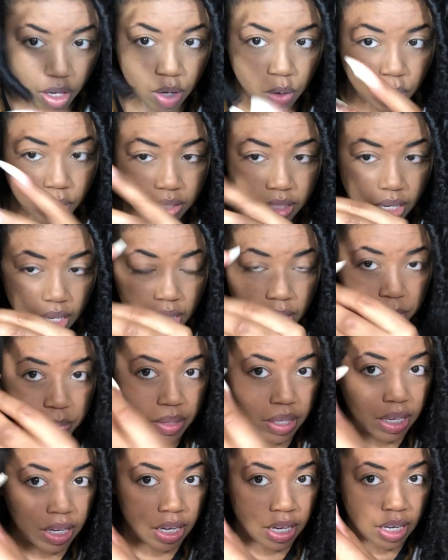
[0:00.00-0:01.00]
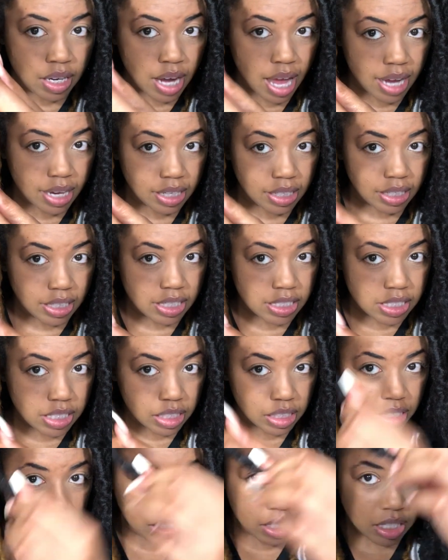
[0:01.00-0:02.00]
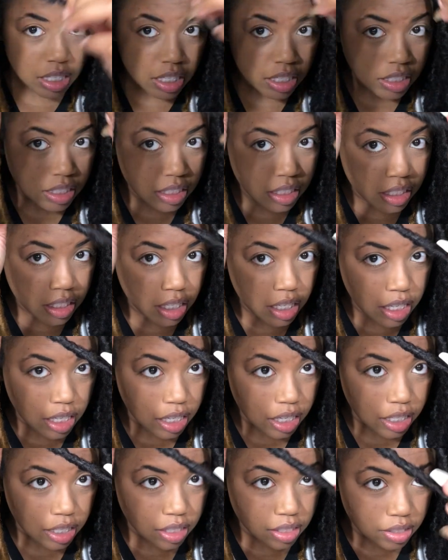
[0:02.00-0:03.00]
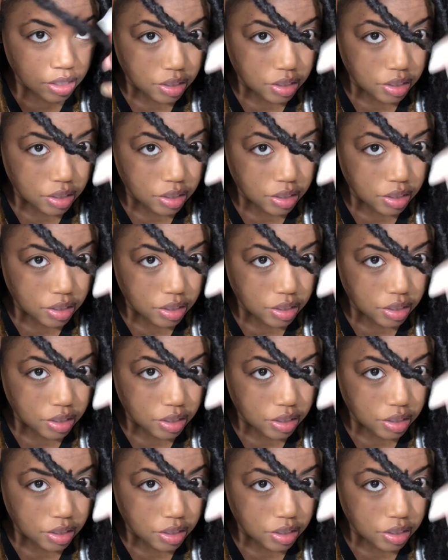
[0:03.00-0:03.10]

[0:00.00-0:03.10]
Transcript: Once I clip the end, I can easily tug it